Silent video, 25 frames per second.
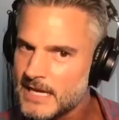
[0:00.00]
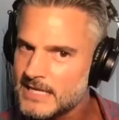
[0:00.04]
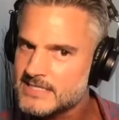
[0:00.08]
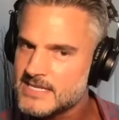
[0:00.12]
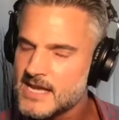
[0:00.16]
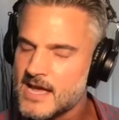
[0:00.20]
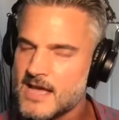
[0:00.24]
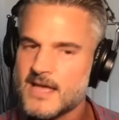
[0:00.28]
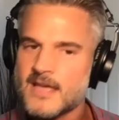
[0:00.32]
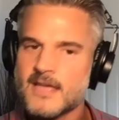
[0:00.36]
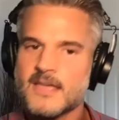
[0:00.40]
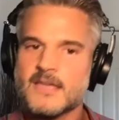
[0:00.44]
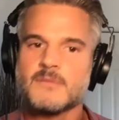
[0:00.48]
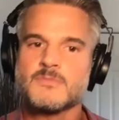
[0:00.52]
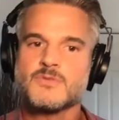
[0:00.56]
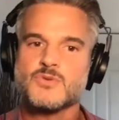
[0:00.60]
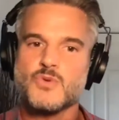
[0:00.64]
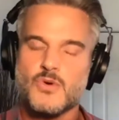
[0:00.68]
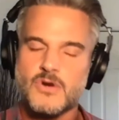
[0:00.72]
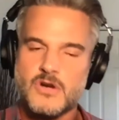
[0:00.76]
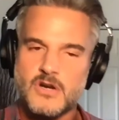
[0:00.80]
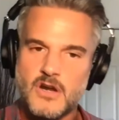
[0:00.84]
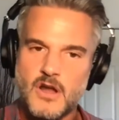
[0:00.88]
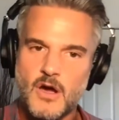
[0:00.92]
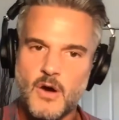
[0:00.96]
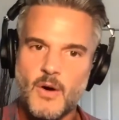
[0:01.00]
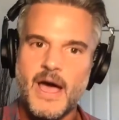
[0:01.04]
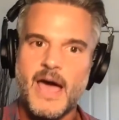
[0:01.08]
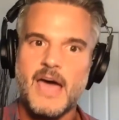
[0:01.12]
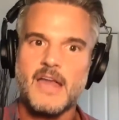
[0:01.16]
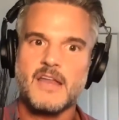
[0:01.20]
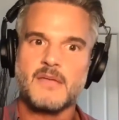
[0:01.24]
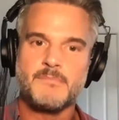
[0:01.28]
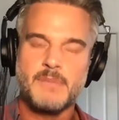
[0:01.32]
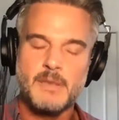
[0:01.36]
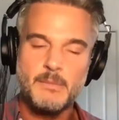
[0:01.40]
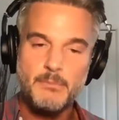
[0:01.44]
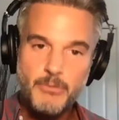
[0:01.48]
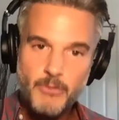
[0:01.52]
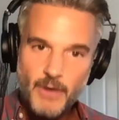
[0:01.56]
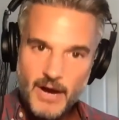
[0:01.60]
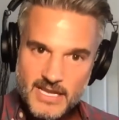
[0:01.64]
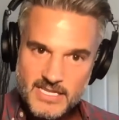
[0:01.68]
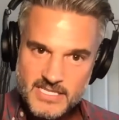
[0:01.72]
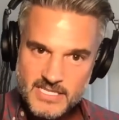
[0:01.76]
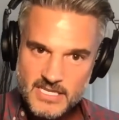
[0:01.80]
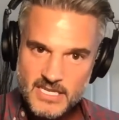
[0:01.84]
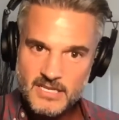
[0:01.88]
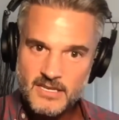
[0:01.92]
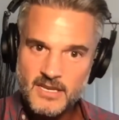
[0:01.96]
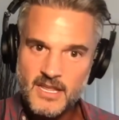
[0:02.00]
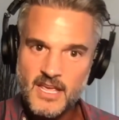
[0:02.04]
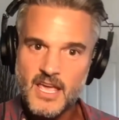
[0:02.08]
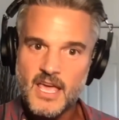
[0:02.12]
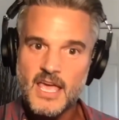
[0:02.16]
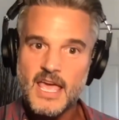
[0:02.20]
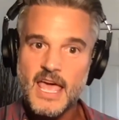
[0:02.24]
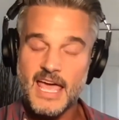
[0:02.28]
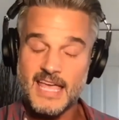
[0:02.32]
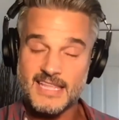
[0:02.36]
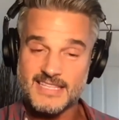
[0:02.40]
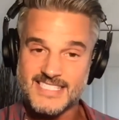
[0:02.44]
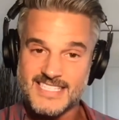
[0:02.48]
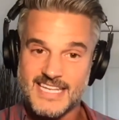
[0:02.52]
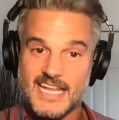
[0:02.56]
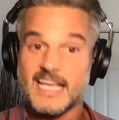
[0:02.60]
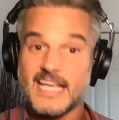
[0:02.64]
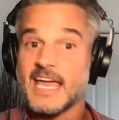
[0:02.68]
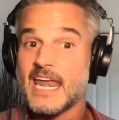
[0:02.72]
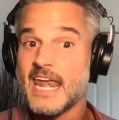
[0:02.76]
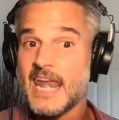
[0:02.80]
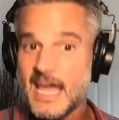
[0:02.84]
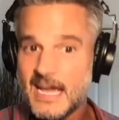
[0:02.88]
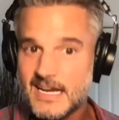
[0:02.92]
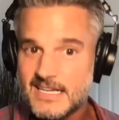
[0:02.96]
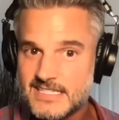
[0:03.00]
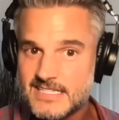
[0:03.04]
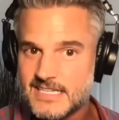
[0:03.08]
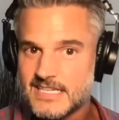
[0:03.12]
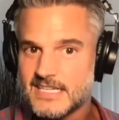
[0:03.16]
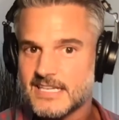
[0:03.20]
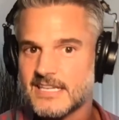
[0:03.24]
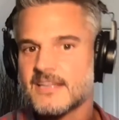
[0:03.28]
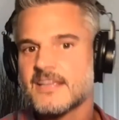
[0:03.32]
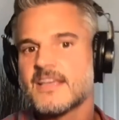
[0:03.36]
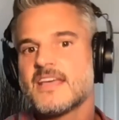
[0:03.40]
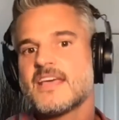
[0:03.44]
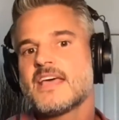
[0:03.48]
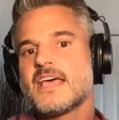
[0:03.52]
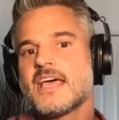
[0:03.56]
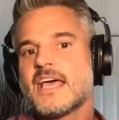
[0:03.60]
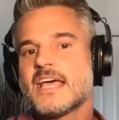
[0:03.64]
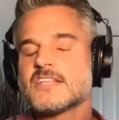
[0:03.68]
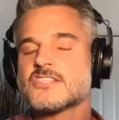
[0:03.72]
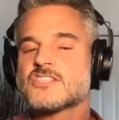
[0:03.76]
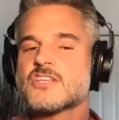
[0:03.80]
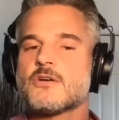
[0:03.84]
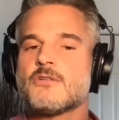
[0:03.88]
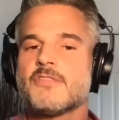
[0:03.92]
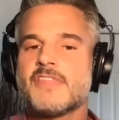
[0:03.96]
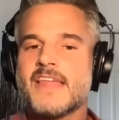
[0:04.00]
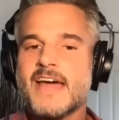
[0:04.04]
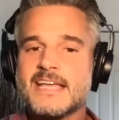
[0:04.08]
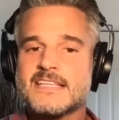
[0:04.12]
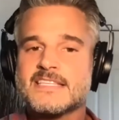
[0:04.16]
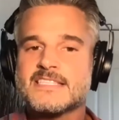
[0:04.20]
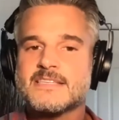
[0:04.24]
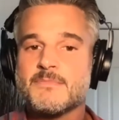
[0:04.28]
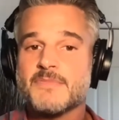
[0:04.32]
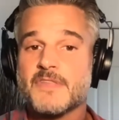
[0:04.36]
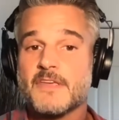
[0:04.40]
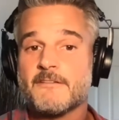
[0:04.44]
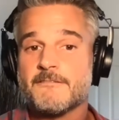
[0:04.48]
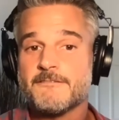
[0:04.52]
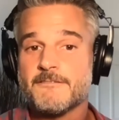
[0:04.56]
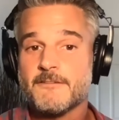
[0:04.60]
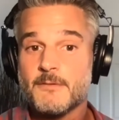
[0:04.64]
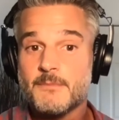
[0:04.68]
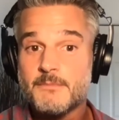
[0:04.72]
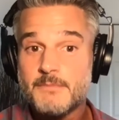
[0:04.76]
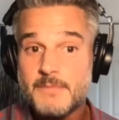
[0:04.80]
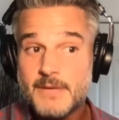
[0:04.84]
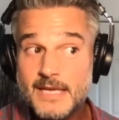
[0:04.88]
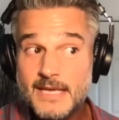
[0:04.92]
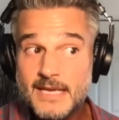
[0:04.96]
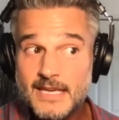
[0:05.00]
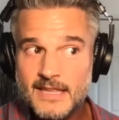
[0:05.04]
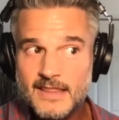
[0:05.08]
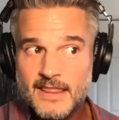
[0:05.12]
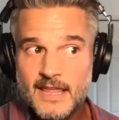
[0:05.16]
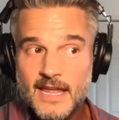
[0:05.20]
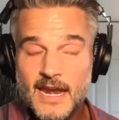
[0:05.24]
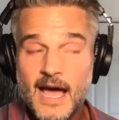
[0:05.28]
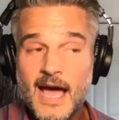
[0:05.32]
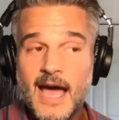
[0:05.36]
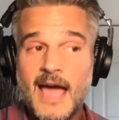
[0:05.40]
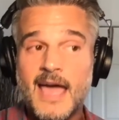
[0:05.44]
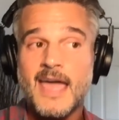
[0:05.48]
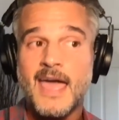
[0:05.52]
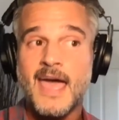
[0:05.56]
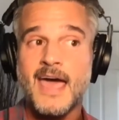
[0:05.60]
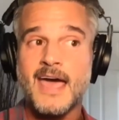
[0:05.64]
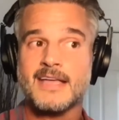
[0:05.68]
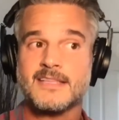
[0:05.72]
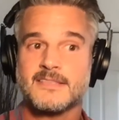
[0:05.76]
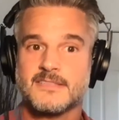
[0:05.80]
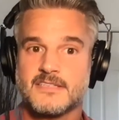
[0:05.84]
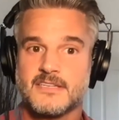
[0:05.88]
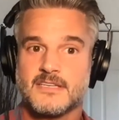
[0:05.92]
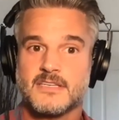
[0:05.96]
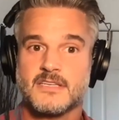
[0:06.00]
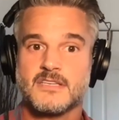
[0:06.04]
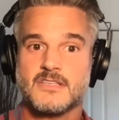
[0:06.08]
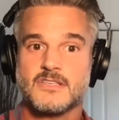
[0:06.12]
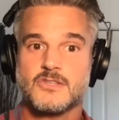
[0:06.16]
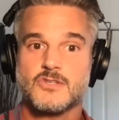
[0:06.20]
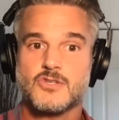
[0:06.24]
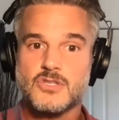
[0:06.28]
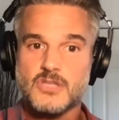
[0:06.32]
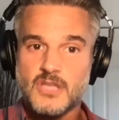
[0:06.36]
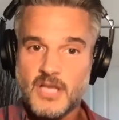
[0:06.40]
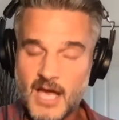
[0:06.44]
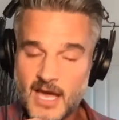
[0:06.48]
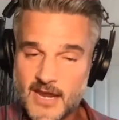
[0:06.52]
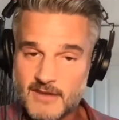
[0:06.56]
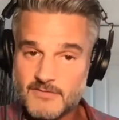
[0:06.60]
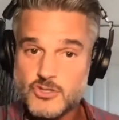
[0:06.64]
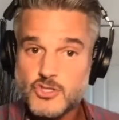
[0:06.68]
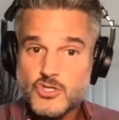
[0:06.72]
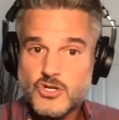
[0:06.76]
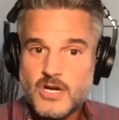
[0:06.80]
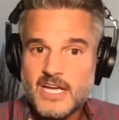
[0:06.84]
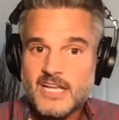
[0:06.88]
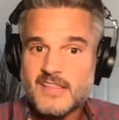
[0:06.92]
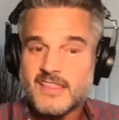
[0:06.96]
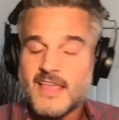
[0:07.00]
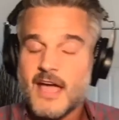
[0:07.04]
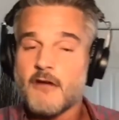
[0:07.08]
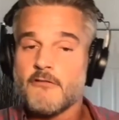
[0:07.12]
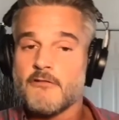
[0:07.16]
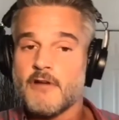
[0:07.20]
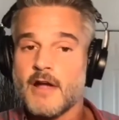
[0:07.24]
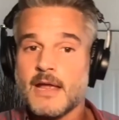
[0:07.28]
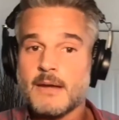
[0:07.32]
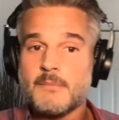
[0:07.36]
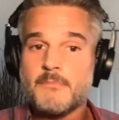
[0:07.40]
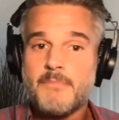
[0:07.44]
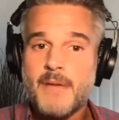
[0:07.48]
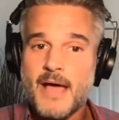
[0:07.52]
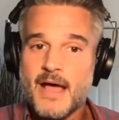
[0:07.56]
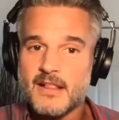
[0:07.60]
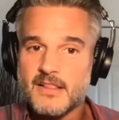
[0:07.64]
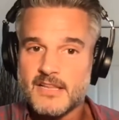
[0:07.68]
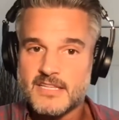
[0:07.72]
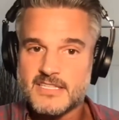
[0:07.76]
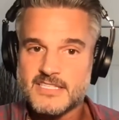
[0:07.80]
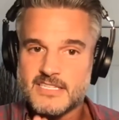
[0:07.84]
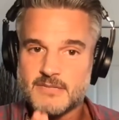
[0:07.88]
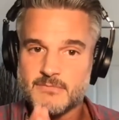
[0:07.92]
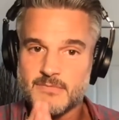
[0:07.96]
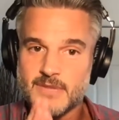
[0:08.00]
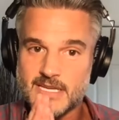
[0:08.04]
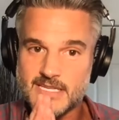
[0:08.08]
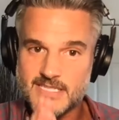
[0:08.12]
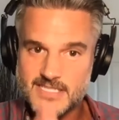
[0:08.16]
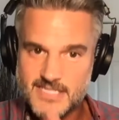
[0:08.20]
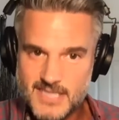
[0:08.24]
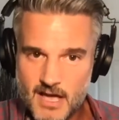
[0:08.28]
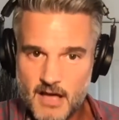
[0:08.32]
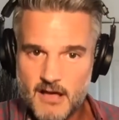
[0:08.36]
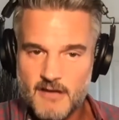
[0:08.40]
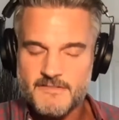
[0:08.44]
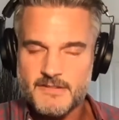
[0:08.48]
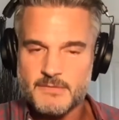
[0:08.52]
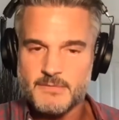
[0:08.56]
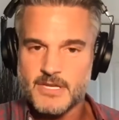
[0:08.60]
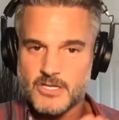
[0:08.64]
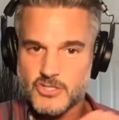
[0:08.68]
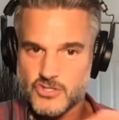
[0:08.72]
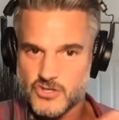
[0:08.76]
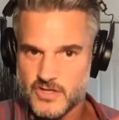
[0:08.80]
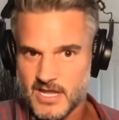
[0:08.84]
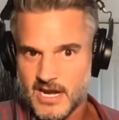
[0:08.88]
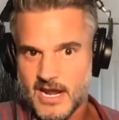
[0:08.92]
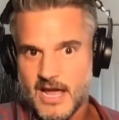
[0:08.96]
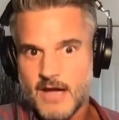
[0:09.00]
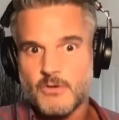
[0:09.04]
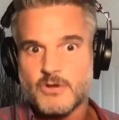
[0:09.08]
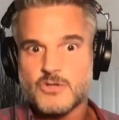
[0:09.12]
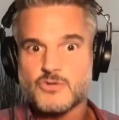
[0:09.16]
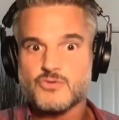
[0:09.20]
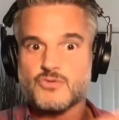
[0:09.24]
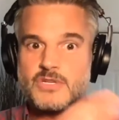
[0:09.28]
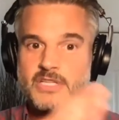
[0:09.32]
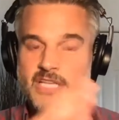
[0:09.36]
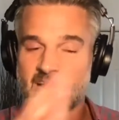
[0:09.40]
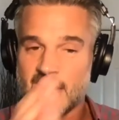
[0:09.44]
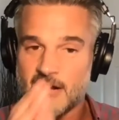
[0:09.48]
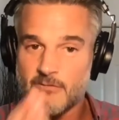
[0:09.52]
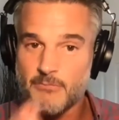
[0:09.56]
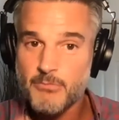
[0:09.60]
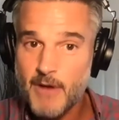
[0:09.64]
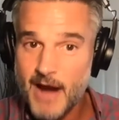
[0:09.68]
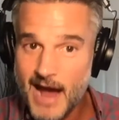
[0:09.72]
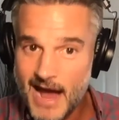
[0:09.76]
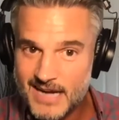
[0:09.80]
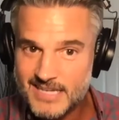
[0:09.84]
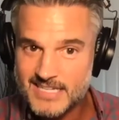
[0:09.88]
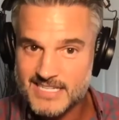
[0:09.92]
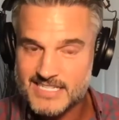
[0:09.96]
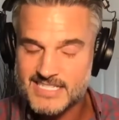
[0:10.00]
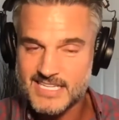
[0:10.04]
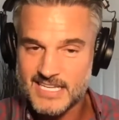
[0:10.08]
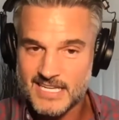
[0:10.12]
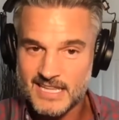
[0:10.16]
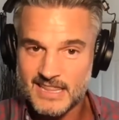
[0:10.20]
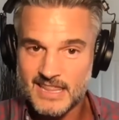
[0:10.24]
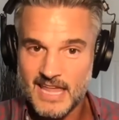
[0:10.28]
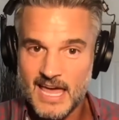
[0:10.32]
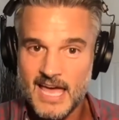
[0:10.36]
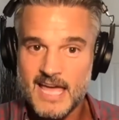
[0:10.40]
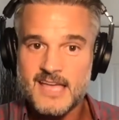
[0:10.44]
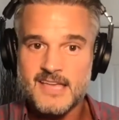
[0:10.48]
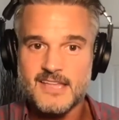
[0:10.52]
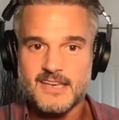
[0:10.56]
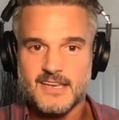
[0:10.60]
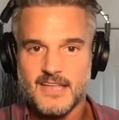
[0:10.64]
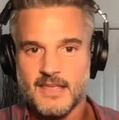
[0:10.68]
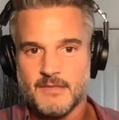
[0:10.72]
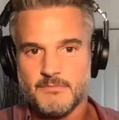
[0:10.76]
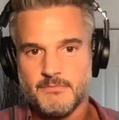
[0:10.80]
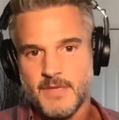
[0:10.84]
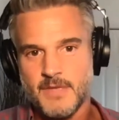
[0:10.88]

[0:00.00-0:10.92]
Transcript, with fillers: times or to know how to be present and stay connected and so that's mm. something for me that i had to kind of strike that right balance in myself and make sure that i was really kind of practicing that and